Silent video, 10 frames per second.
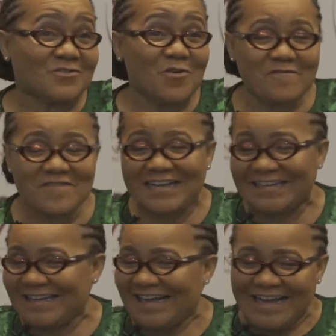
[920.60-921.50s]
so
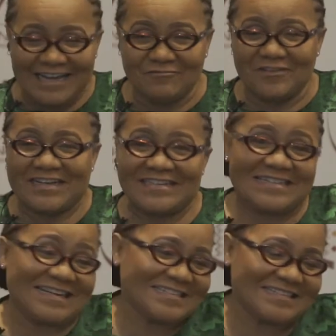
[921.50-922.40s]
funny and very
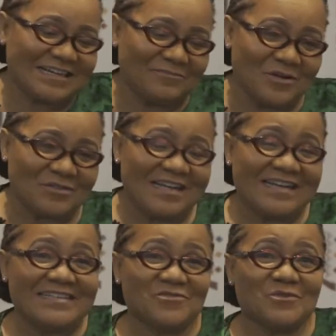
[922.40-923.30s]
interesting about her
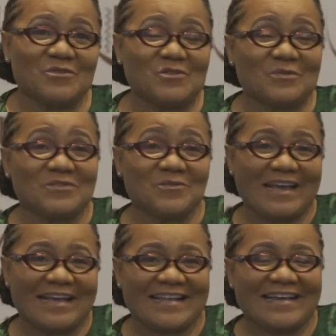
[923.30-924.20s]
is we used to be
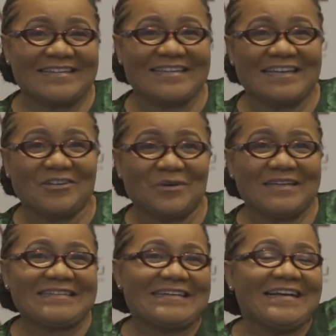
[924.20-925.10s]
together at King
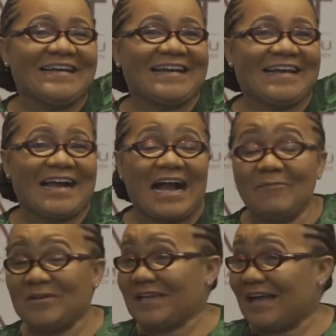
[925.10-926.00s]
Edward.
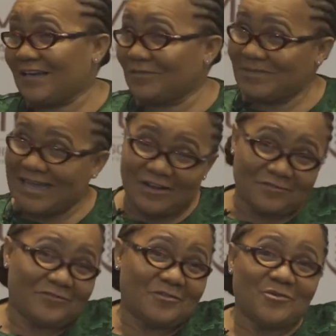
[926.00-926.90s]
I'm an alumni
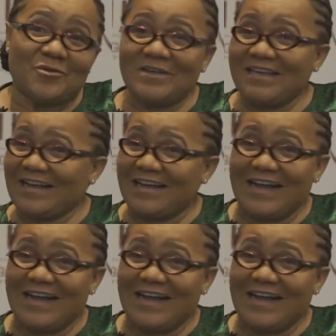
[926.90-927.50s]
of Ongoye.